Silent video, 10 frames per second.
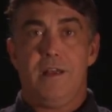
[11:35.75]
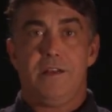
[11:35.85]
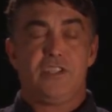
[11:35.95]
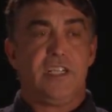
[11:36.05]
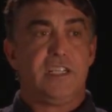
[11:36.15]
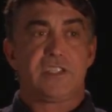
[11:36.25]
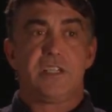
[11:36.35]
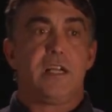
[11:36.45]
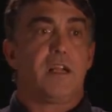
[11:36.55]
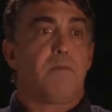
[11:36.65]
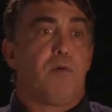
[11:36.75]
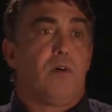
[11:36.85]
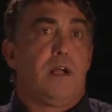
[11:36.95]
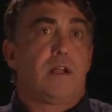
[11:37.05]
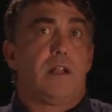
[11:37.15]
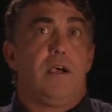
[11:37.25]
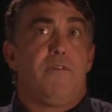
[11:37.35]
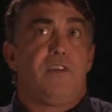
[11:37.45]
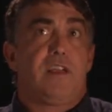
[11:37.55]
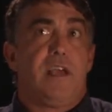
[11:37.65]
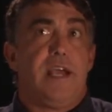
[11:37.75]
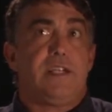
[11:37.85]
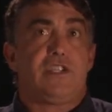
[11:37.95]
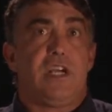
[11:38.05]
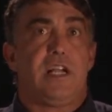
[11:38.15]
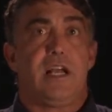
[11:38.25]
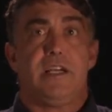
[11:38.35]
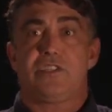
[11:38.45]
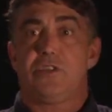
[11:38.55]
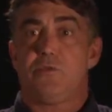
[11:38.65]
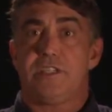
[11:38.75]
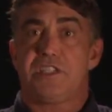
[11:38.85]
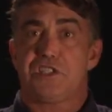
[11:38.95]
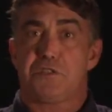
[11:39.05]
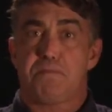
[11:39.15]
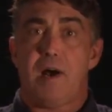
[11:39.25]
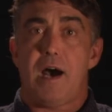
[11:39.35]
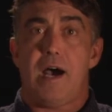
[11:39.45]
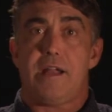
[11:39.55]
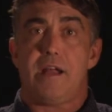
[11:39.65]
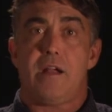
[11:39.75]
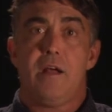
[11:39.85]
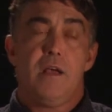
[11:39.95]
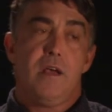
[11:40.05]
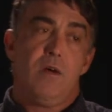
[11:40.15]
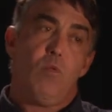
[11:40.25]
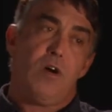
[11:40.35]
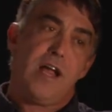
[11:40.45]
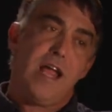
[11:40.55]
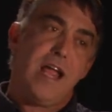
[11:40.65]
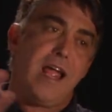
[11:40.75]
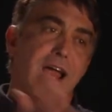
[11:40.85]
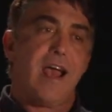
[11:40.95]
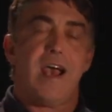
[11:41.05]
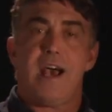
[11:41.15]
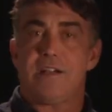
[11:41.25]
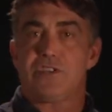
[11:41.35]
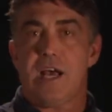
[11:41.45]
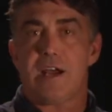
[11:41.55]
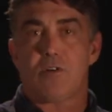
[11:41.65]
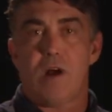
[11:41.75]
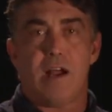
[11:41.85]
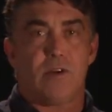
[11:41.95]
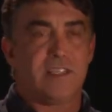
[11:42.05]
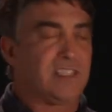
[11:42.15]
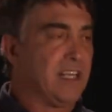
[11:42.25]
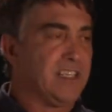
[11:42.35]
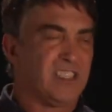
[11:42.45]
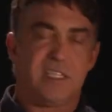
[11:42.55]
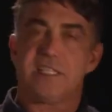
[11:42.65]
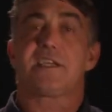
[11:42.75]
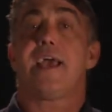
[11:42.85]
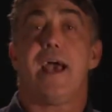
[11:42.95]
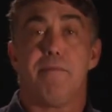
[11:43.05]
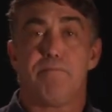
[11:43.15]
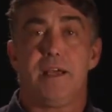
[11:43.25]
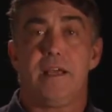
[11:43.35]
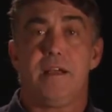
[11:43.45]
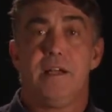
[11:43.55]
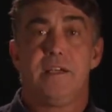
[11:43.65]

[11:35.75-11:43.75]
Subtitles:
She just needed a point of clarification, and she responded where he had Zechariah resignation. This can't be.